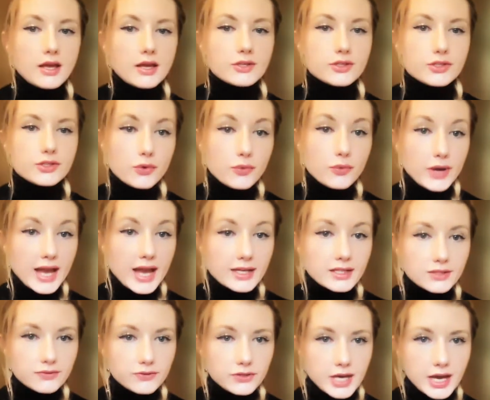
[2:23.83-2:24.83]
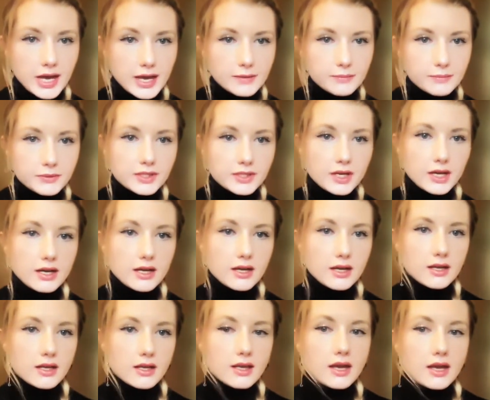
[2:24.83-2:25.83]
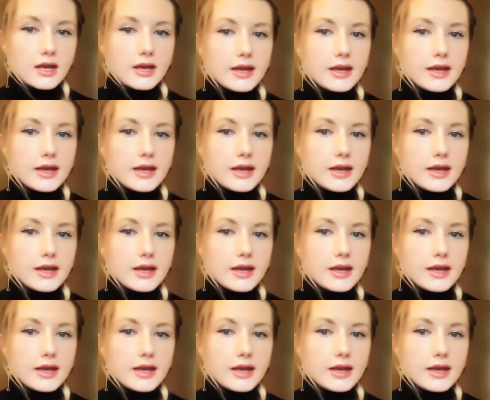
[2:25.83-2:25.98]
So reactive types are